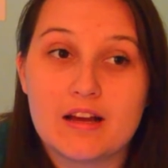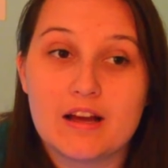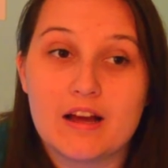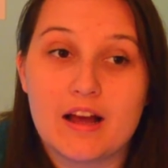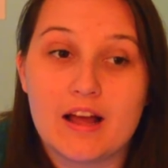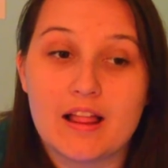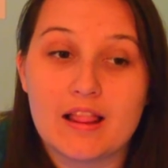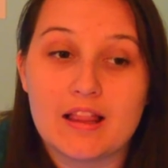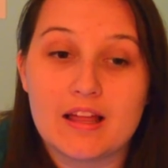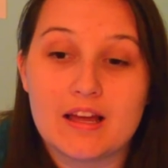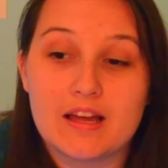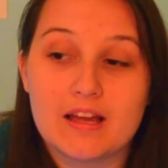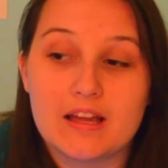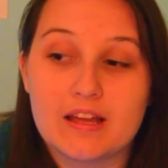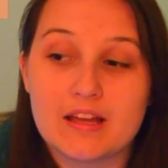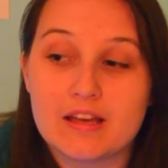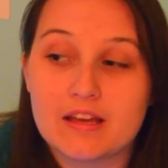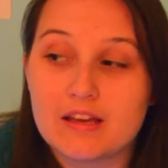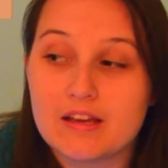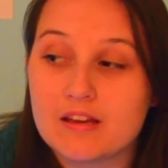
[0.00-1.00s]
I
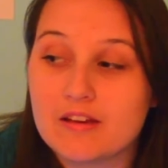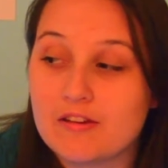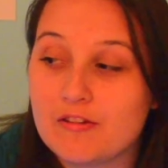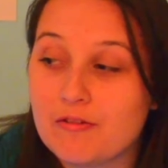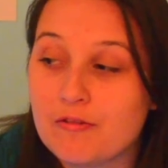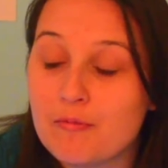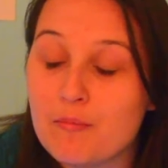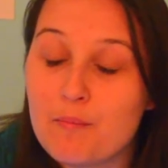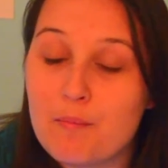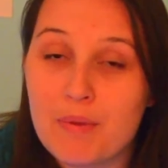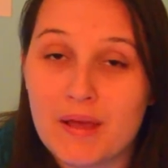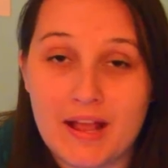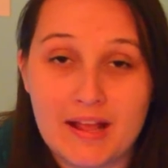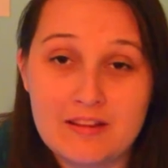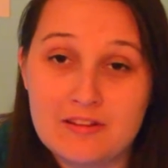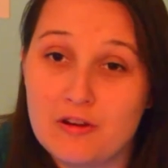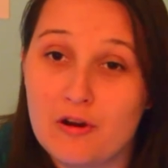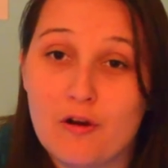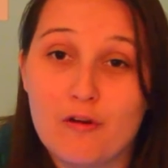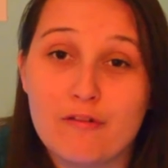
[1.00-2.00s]
like
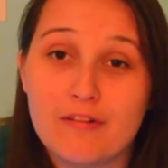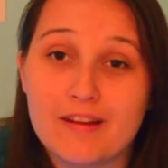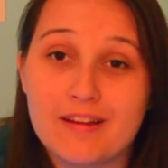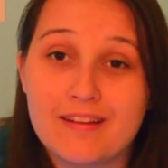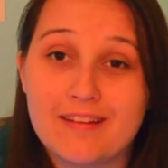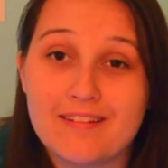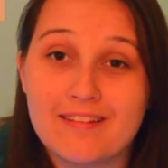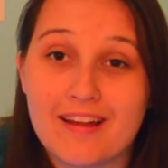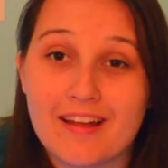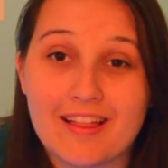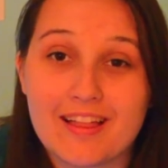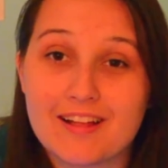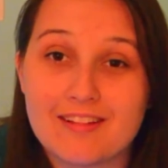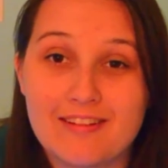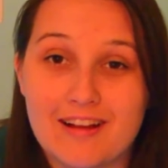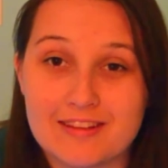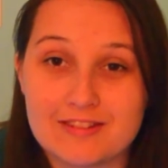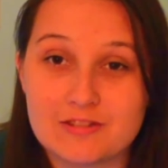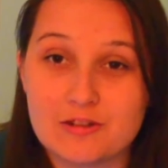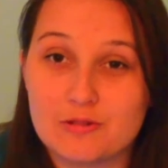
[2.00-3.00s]
Beethoven, I like
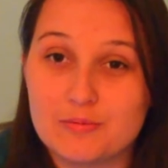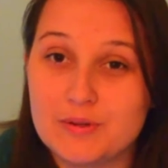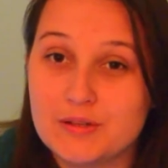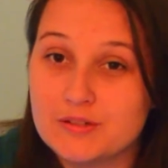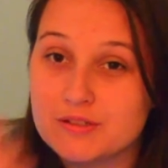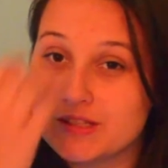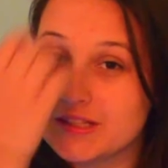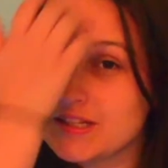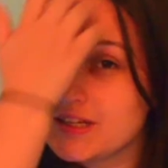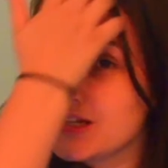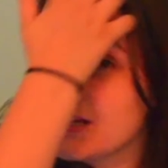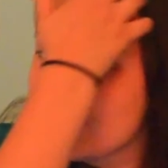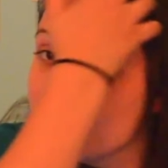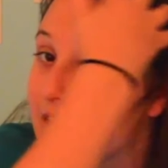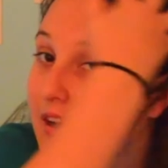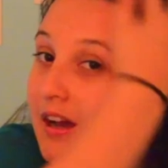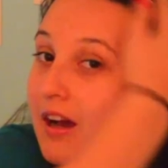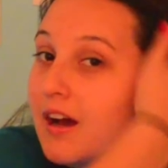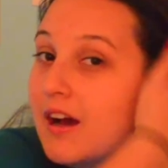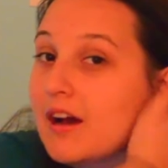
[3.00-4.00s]
classical music,
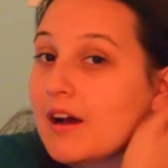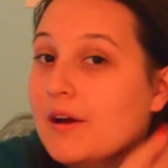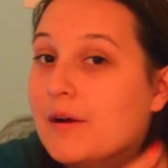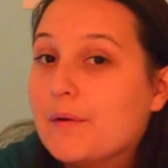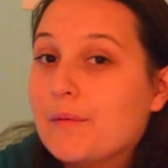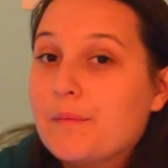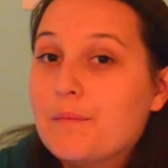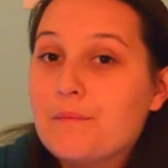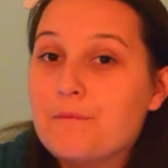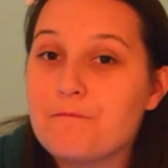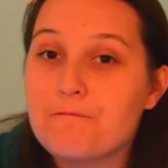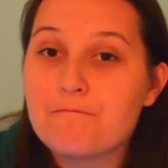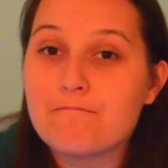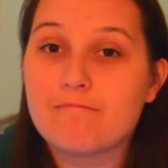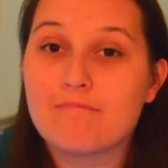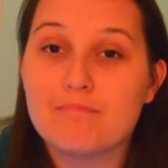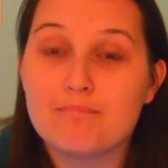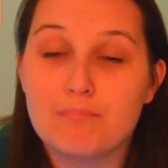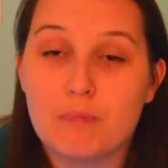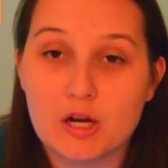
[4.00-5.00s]

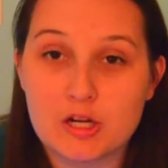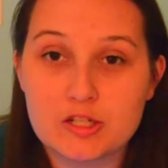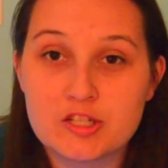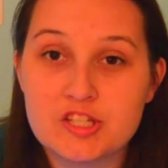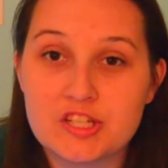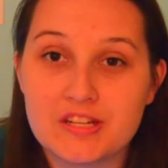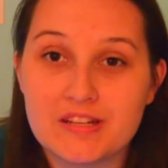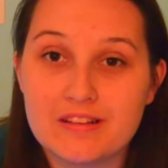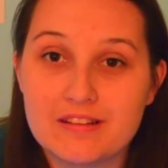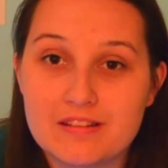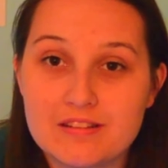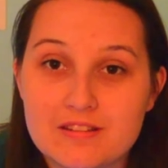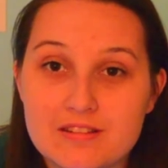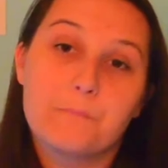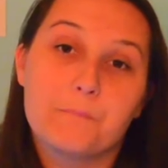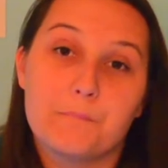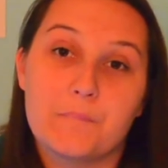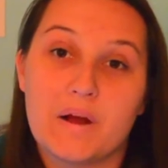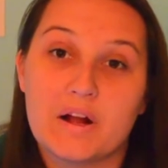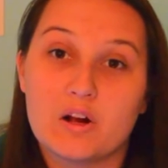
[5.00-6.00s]
marches,
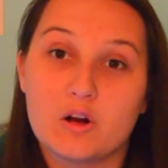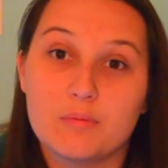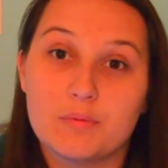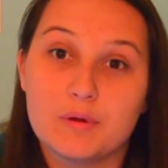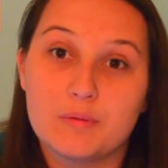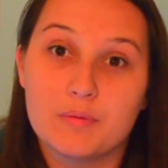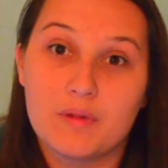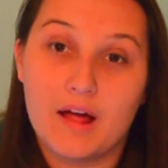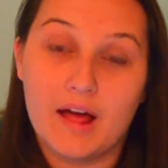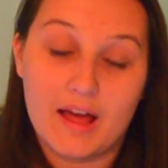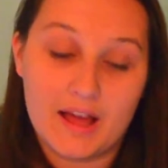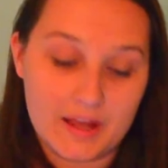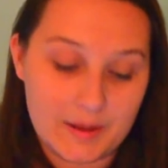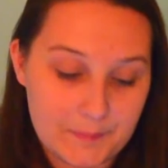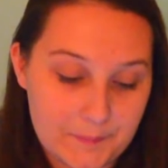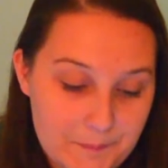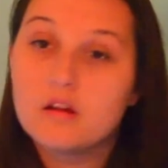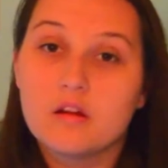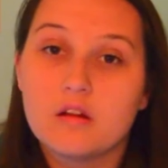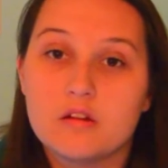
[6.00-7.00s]
Michael Bublé,
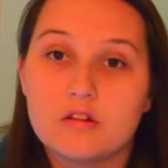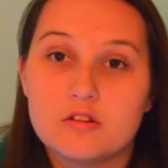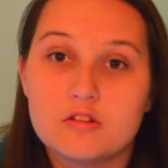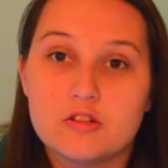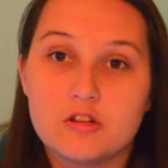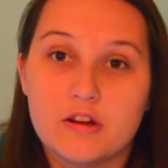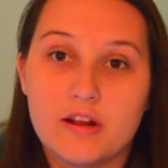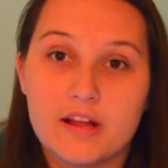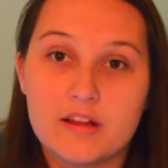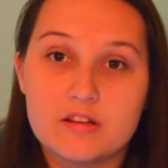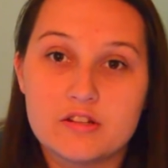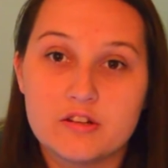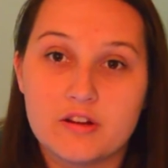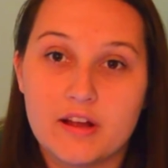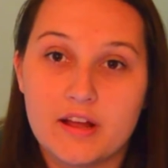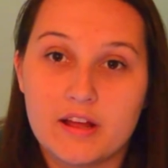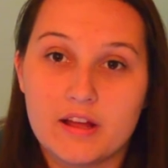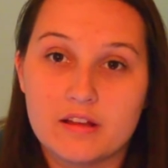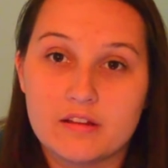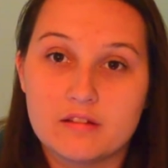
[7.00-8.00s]
Duran
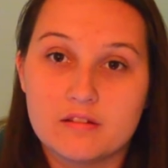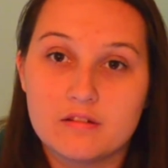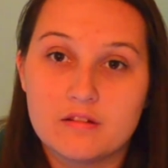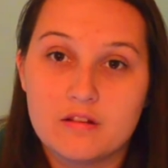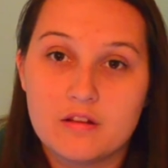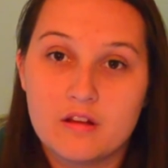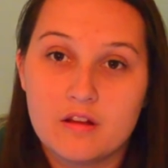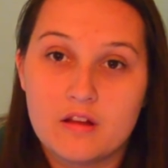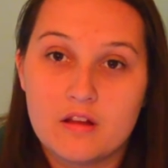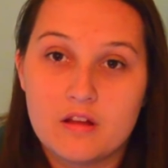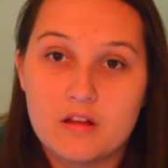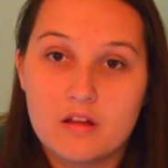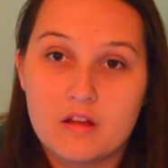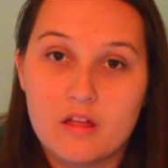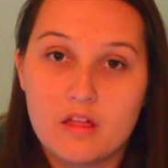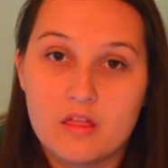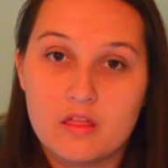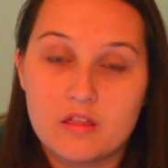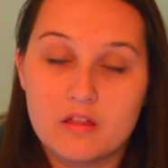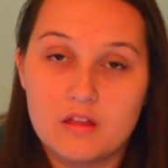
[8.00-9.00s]
Duran,
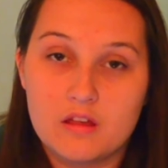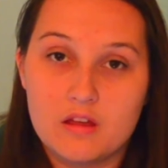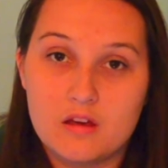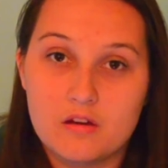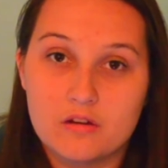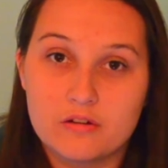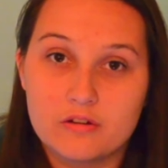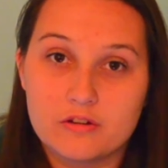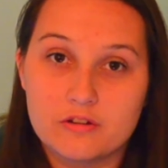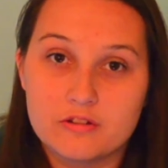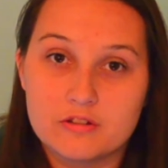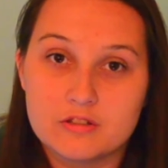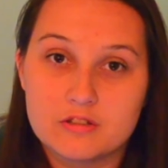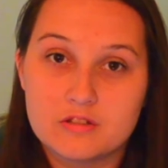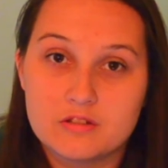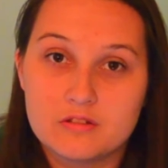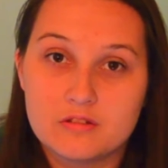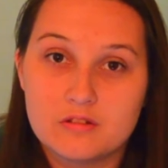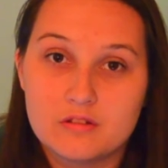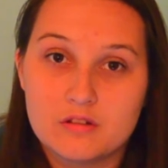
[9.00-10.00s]
the Eagles,
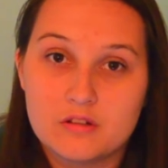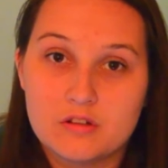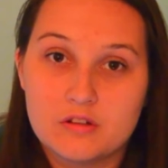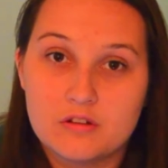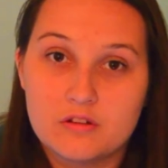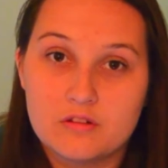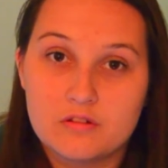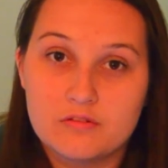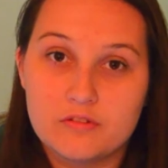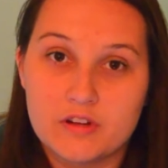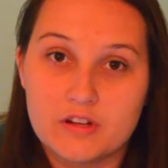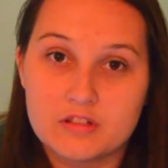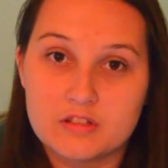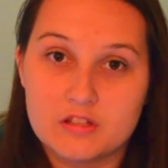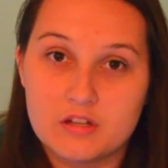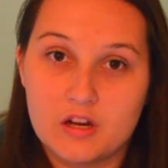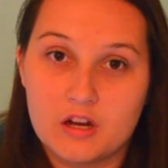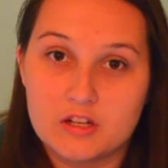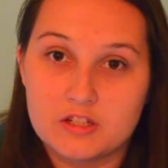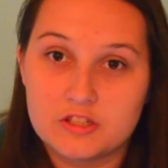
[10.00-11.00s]
Frank
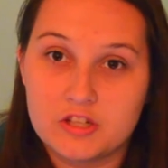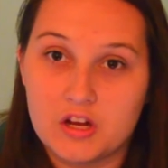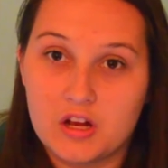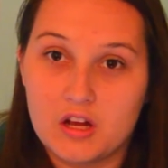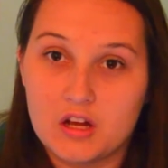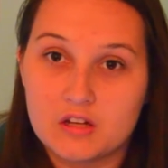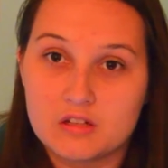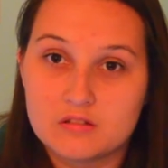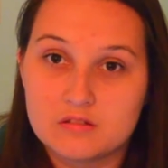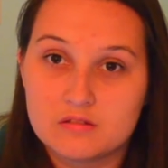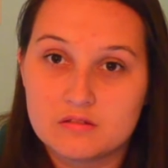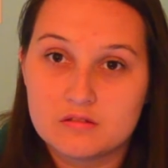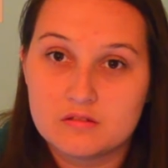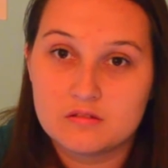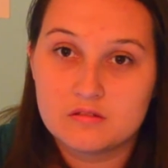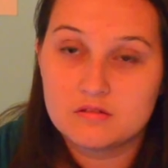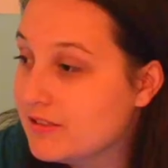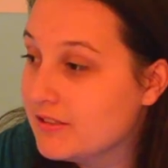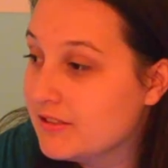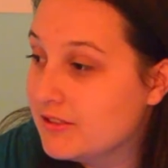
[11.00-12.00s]
Sinatra,
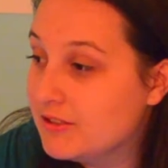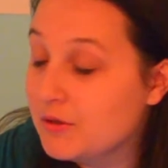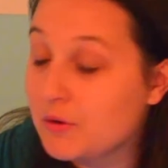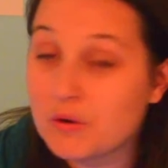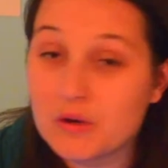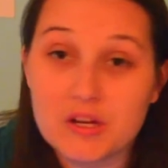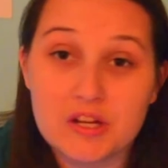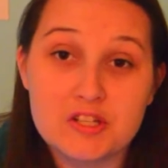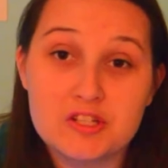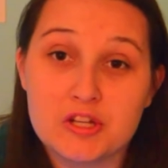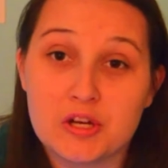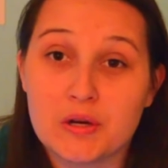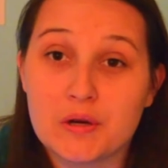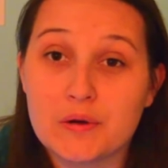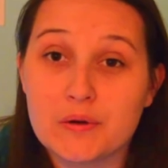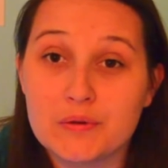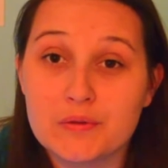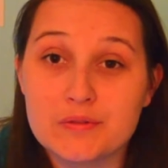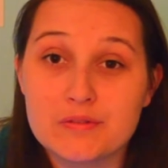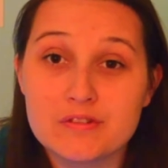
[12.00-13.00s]
Norah
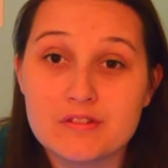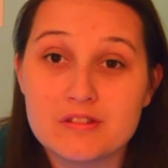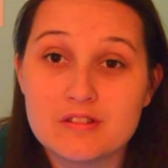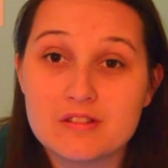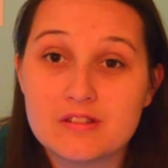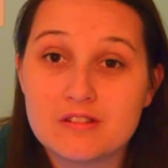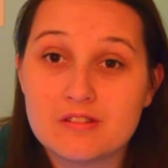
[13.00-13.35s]
Jones,